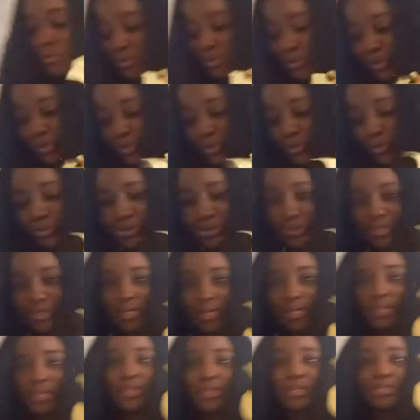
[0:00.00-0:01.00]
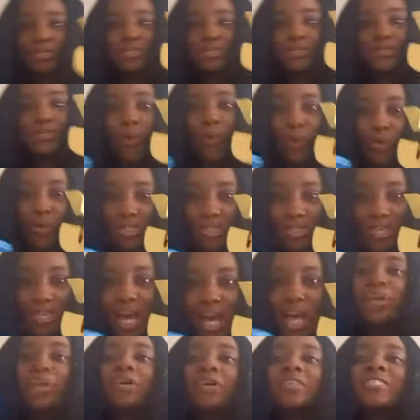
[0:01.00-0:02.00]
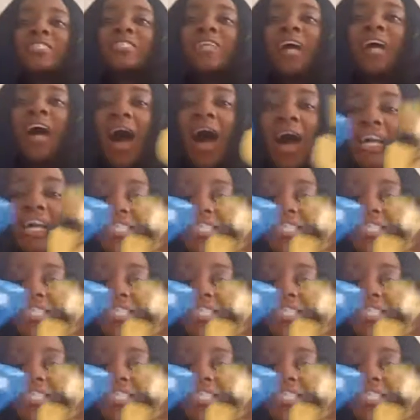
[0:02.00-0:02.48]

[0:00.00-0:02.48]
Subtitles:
use the salt because they are